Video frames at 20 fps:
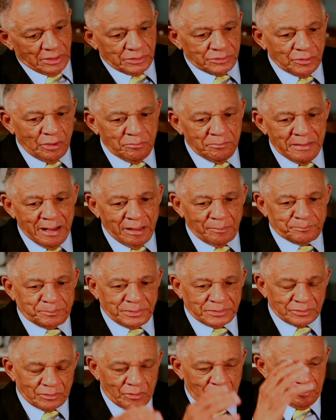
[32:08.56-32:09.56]
No
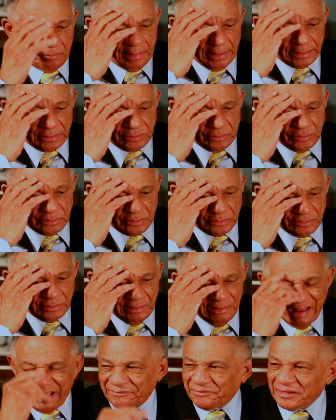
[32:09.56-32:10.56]
mouthpiece. Oh, my goodness.
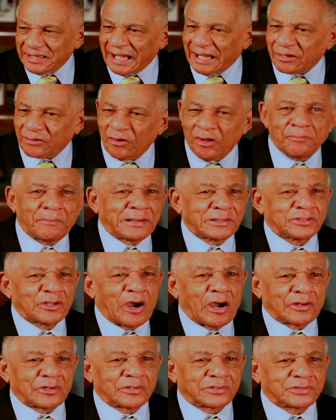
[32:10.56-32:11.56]
I think I called my
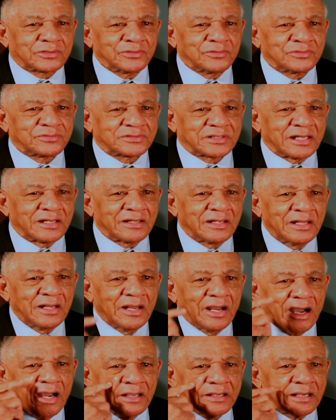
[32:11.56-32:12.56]
daughter, too, and said,
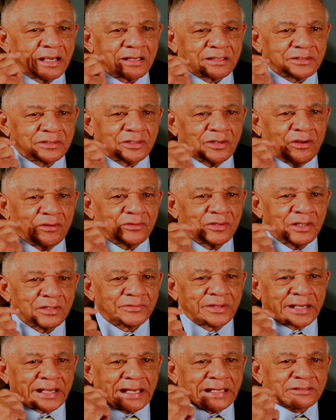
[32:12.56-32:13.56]
they got
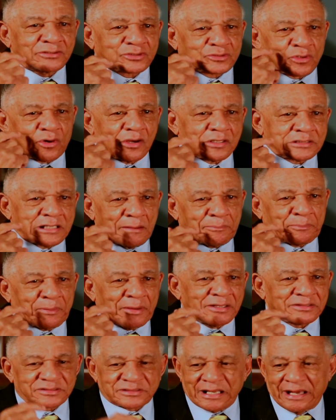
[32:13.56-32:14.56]
any stores up
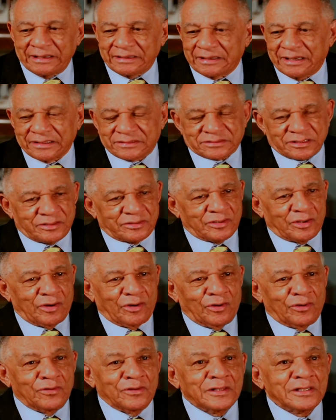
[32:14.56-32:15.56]
there or something? I said,
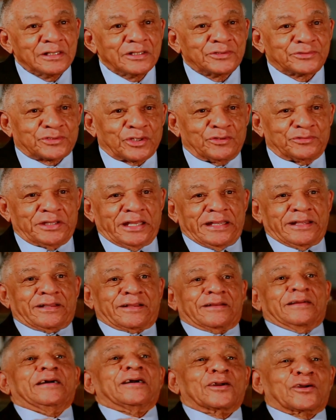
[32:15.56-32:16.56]
no. So they
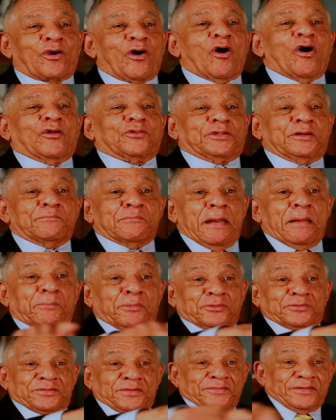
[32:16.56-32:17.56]
called the
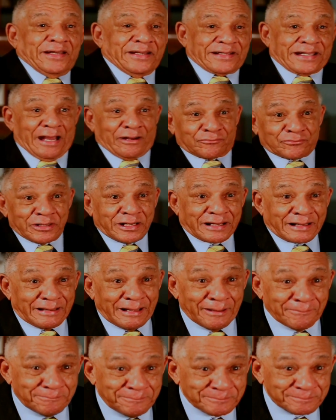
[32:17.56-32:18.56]
members of that country
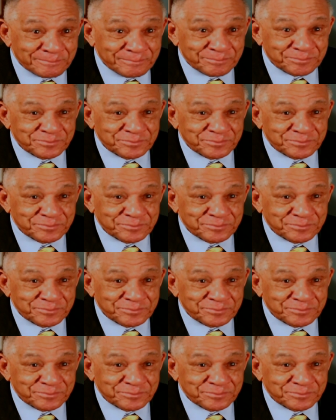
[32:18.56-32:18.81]
club,